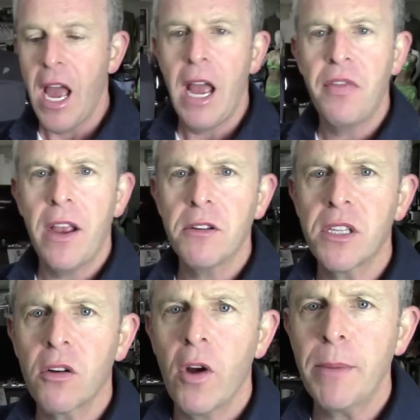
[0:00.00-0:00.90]
And there's
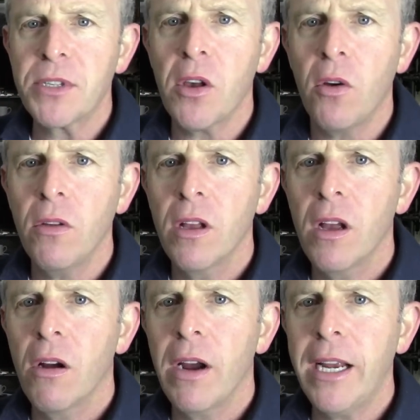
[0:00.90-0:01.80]
the crepe sole,
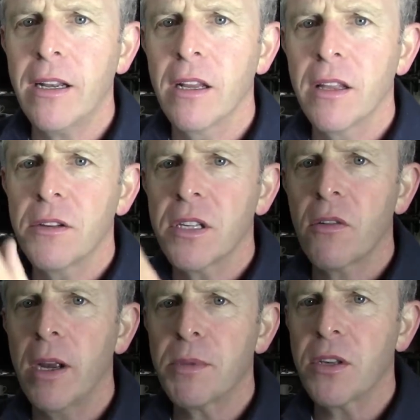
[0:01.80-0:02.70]
all right? There's the
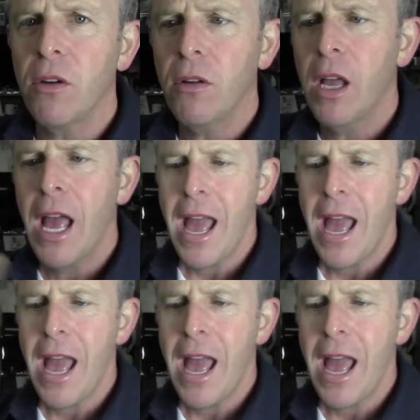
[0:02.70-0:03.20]
crepe sole.